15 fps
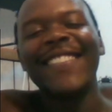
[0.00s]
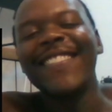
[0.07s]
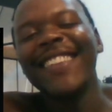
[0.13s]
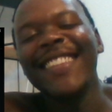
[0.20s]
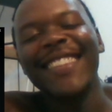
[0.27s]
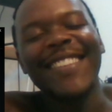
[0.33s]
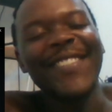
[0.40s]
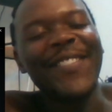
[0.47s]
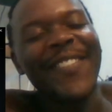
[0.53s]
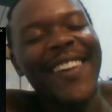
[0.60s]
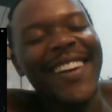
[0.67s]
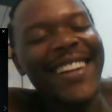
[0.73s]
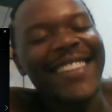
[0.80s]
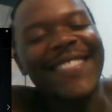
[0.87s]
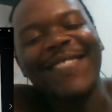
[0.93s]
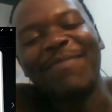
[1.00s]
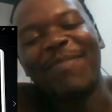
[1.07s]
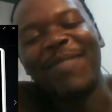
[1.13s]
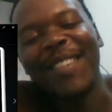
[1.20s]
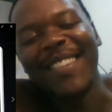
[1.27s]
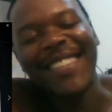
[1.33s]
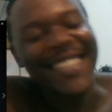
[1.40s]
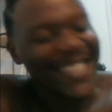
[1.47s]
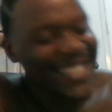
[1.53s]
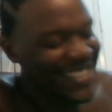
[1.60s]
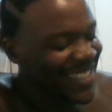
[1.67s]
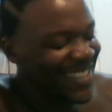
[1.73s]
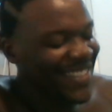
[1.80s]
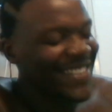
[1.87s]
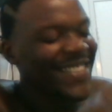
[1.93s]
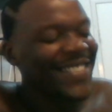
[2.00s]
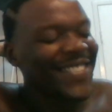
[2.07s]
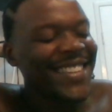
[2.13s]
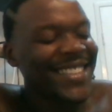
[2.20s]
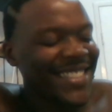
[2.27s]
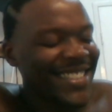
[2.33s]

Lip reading: What the fuck? Bro, this decoy, what is it?